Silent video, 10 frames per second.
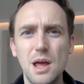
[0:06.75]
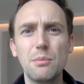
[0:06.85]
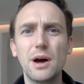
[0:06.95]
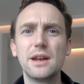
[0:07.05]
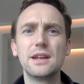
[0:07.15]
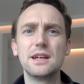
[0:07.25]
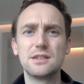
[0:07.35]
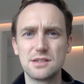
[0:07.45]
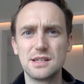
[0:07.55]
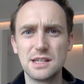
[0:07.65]
But it
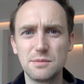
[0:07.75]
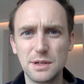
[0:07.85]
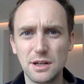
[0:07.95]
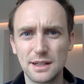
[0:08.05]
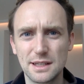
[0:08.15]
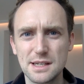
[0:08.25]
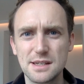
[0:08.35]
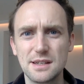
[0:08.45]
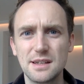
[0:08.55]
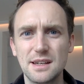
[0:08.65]
doesn't need to be like
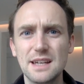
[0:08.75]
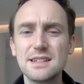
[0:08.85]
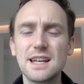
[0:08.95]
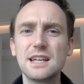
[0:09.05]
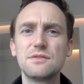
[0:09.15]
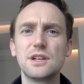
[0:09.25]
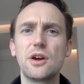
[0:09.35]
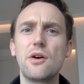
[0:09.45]
this. In today's video,